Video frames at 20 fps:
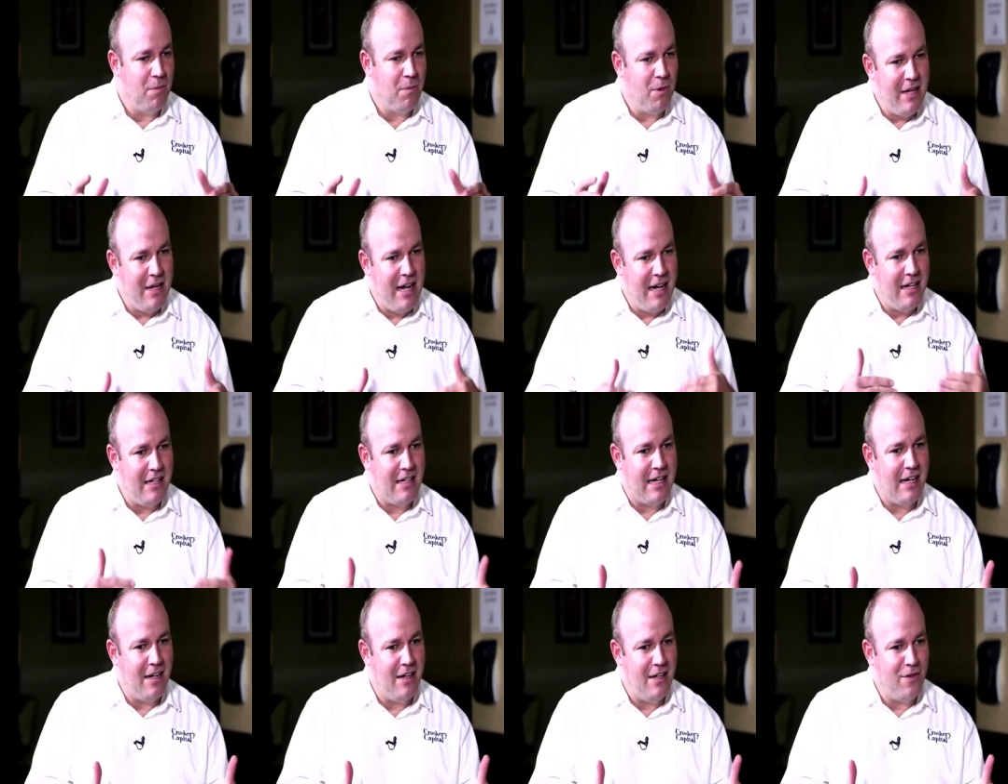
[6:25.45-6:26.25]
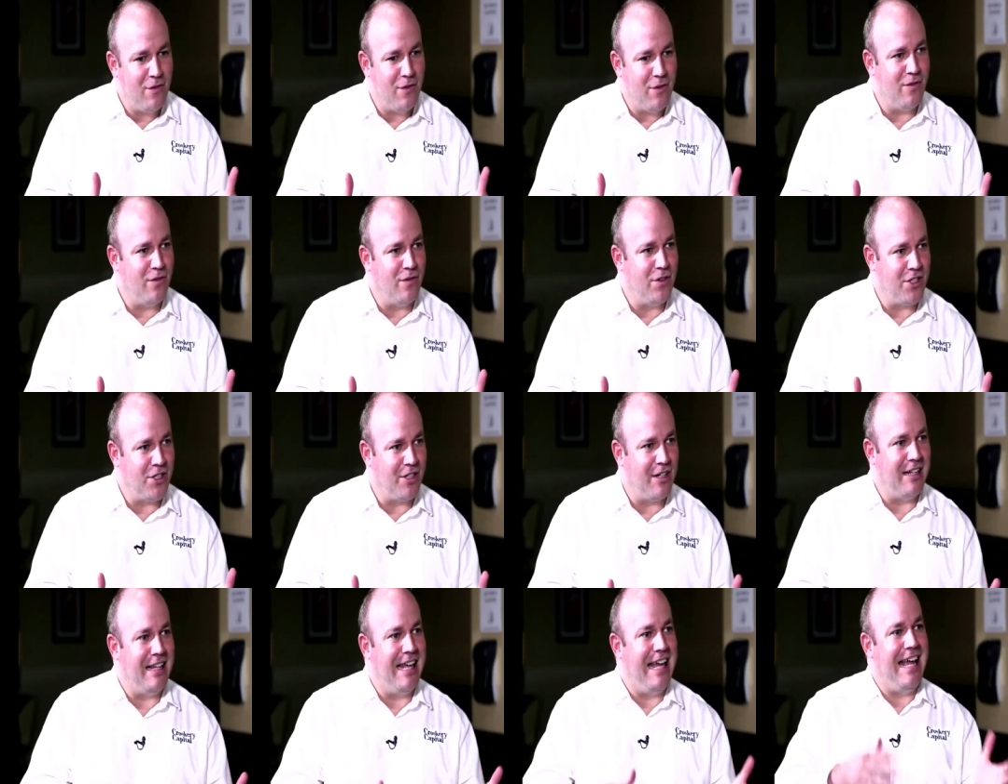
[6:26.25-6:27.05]
but we had a kind of different
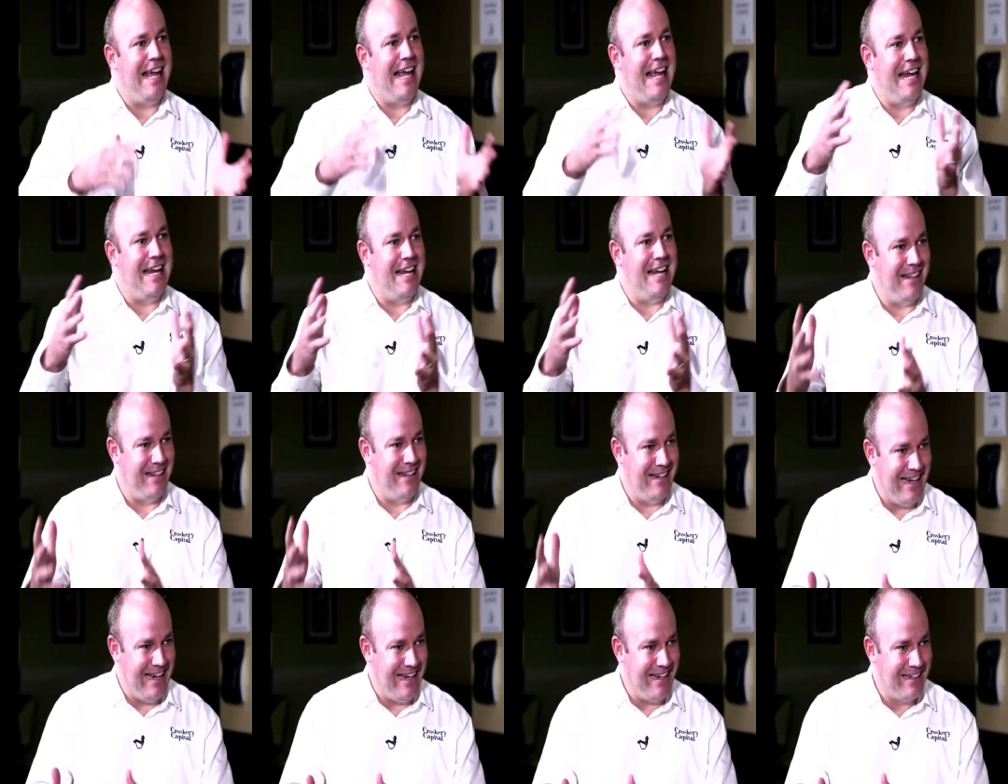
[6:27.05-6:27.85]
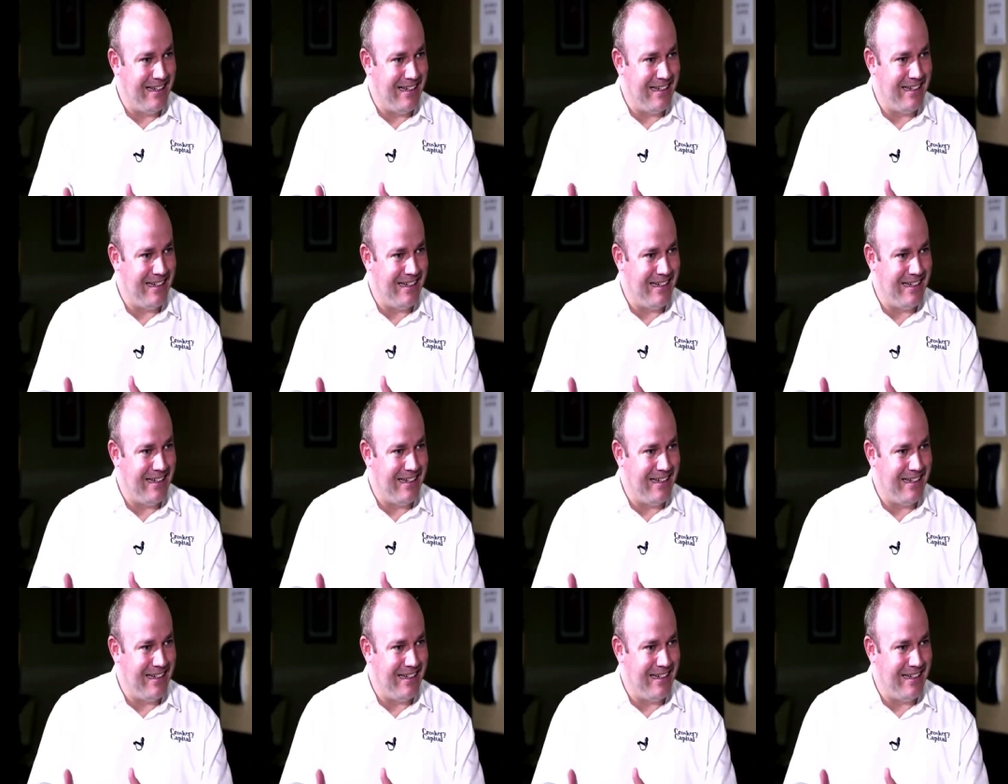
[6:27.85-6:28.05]
vision at the end of the day.